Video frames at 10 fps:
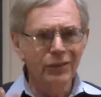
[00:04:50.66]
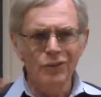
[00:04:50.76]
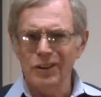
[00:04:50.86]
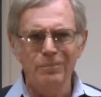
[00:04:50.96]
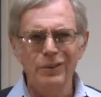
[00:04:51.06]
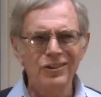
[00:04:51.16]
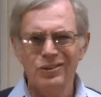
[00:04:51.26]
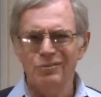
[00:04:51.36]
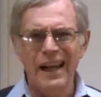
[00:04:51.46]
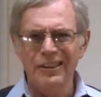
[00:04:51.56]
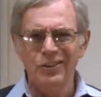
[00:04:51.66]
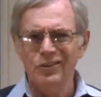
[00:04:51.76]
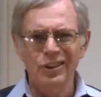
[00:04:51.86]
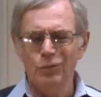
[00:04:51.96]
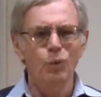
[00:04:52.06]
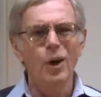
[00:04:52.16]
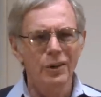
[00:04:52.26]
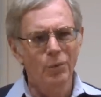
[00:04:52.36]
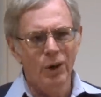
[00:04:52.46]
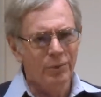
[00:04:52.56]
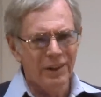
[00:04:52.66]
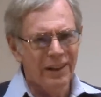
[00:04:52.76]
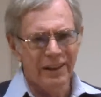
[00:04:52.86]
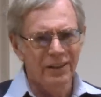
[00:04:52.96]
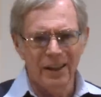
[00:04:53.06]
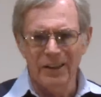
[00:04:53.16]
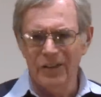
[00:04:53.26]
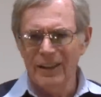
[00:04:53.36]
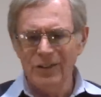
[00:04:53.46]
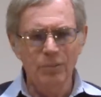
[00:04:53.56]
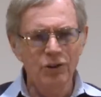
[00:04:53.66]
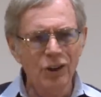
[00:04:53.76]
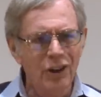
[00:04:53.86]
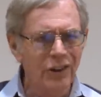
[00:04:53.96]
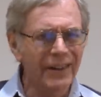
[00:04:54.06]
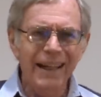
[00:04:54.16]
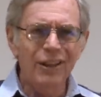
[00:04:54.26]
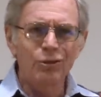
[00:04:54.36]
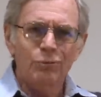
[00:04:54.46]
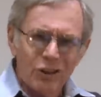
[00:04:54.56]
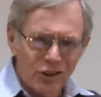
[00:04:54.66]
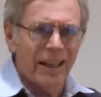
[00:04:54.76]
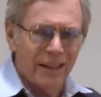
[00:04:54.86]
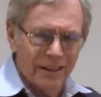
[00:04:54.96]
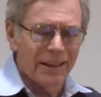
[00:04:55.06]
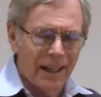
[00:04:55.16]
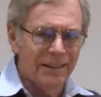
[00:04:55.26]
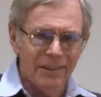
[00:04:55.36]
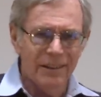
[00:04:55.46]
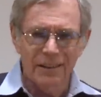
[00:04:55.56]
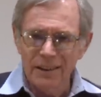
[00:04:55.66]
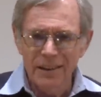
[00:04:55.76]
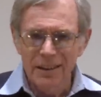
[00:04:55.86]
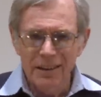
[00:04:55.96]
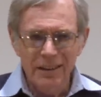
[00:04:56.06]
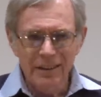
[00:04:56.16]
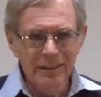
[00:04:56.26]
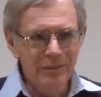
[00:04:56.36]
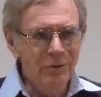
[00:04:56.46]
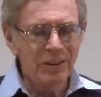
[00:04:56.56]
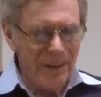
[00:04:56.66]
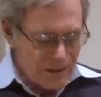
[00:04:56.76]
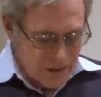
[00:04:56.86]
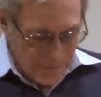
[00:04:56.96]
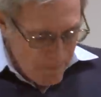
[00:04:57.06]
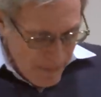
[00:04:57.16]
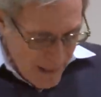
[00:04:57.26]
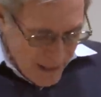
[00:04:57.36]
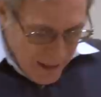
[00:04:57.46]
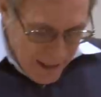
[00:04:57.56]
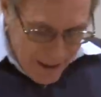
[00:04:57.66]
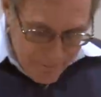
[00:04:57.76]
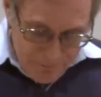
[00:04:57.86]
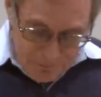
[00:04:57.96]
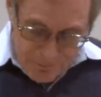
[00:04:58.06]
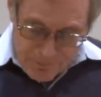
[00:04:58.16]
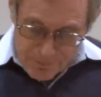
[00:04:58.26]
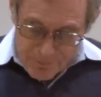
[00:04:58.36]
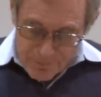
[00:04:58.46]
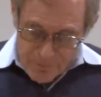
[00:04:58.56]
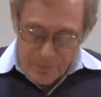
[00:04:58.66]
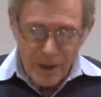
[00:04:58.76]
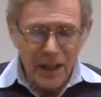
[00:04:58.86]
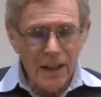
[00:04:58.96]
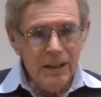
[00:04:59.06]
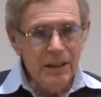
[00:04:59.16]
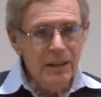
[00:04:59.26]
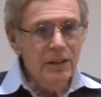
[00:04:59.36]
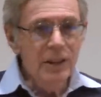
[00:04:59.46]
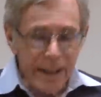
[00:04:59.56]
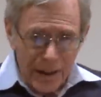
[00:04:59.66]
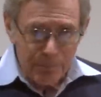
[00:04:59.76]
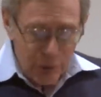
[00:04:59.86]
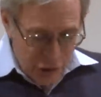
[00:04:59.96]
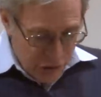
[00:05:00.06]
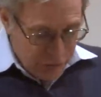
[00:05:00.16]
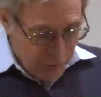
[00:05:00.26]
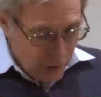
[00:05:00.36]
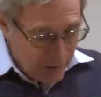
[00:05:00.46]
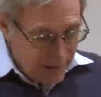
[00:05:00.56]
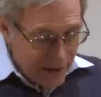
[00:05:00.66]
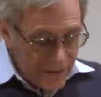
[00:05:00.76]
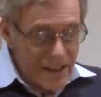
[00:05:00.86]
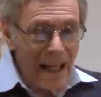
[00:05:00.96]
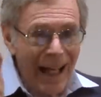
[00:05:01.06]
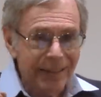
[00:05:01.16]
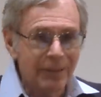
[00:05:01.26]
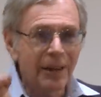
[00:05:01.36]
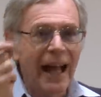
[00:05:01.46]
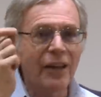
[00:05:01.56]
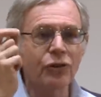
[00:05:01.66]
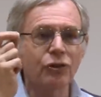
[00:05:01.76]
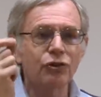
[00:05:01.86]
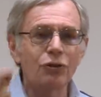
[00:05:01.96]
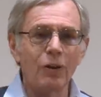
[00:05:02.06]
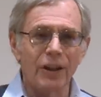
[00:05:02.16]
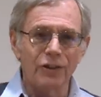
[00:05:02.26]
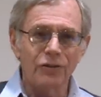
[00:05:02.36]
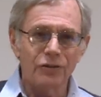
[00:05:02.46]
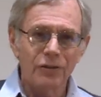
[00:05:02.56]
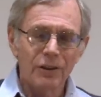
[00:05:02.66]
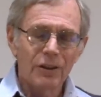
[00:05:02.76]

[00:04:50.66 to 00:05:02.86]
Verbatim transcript: gives you the impression the radicals didn't want to work with Lincoln on this. That's absurd. They had originated the idea. Ridiculous. Um, Lincoln pushes for it not as a choice